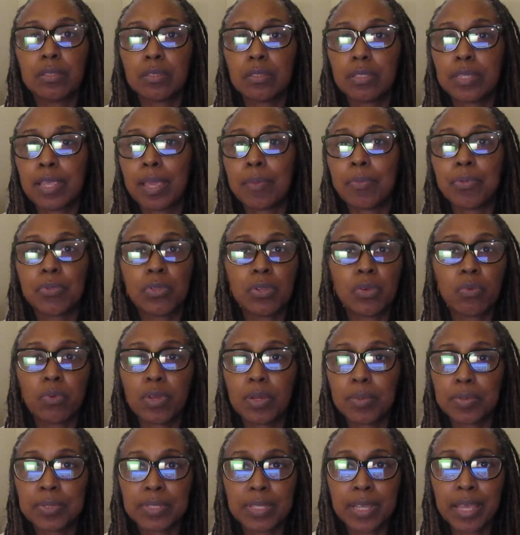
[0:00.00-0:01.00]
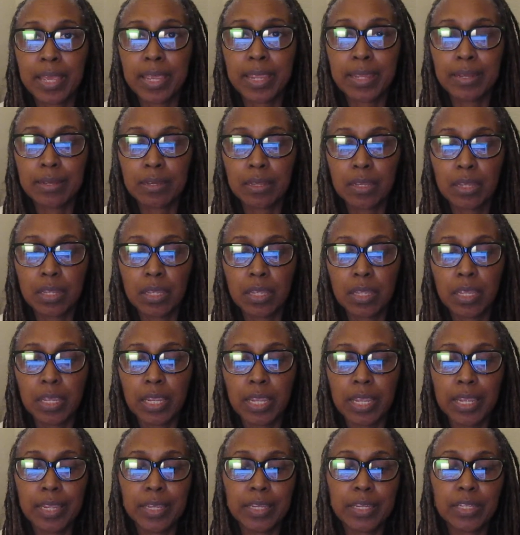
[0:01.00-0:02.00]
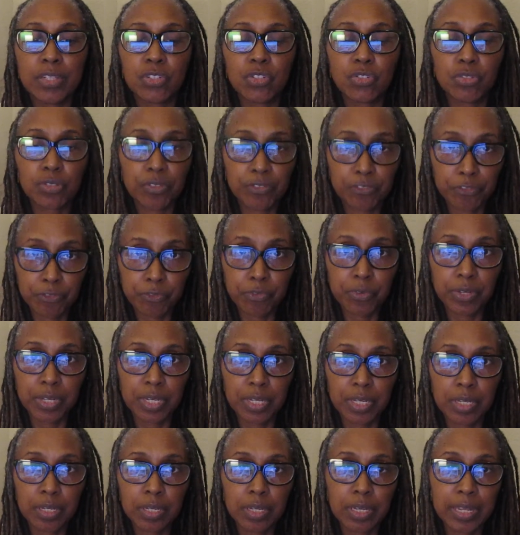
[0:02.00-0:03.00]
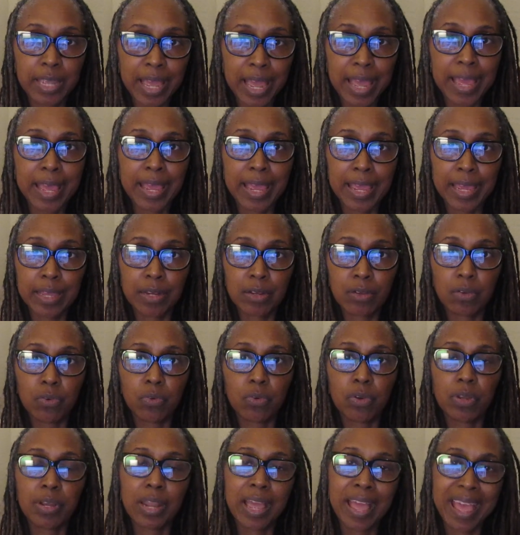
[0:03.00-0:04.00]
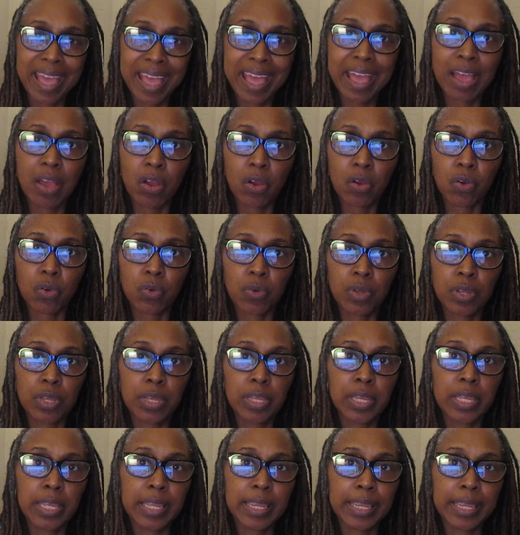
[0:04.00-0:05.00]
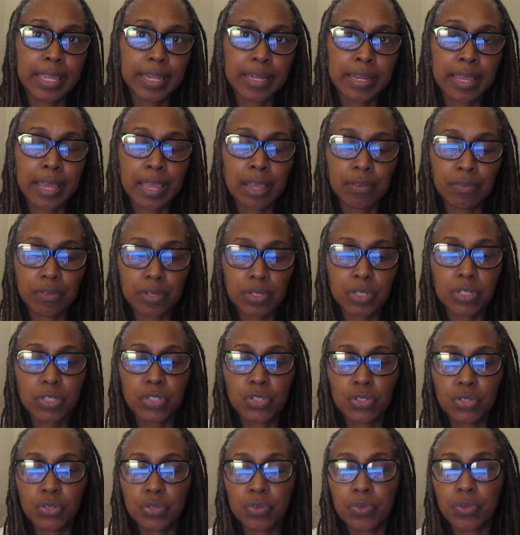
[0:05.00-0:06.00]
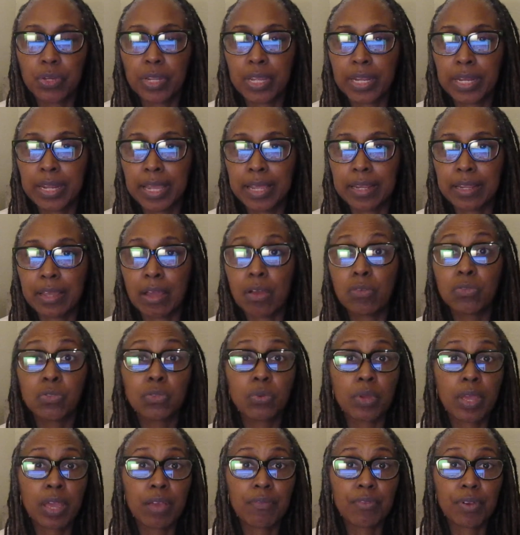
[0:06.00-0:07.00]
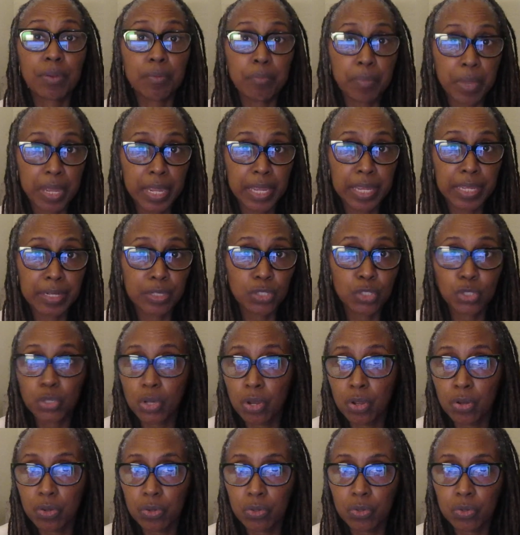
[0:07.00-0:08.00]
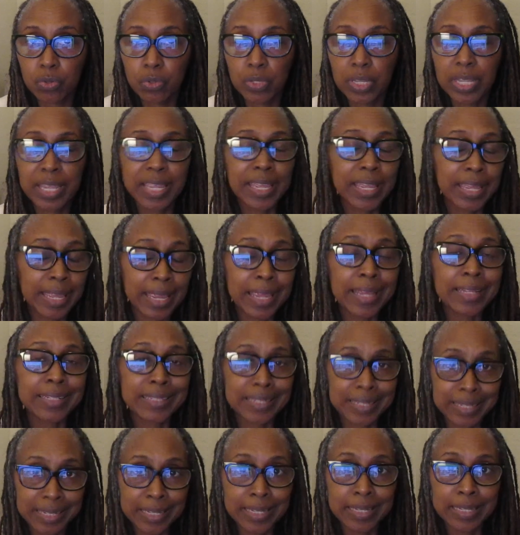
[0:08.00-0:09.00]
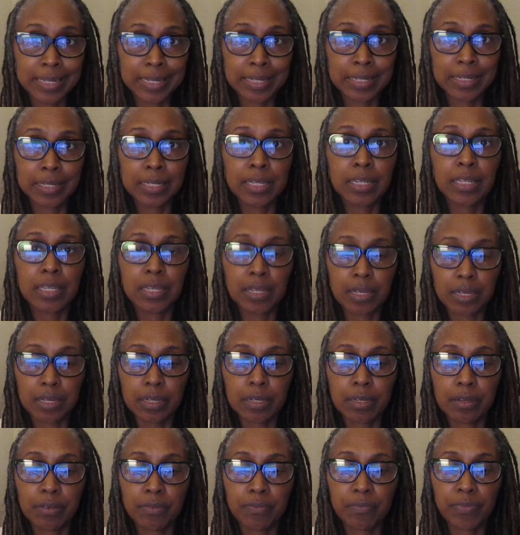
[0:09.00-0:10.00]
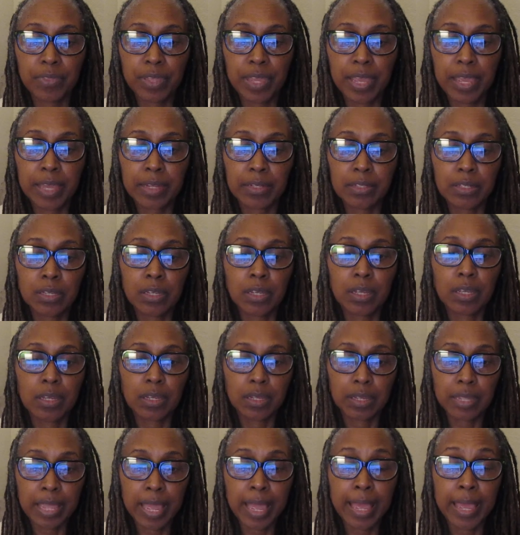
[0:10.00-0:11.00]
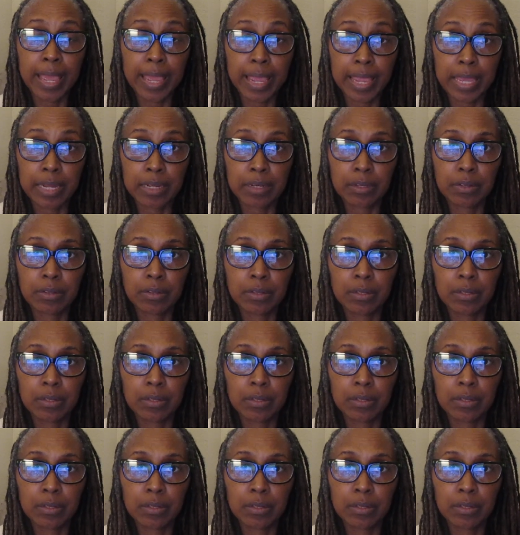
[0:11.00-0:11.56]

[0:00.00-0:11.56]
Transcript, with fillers: tap on the website and get you a free guide on how. And I have literature and I also have a man journal at the end of that guide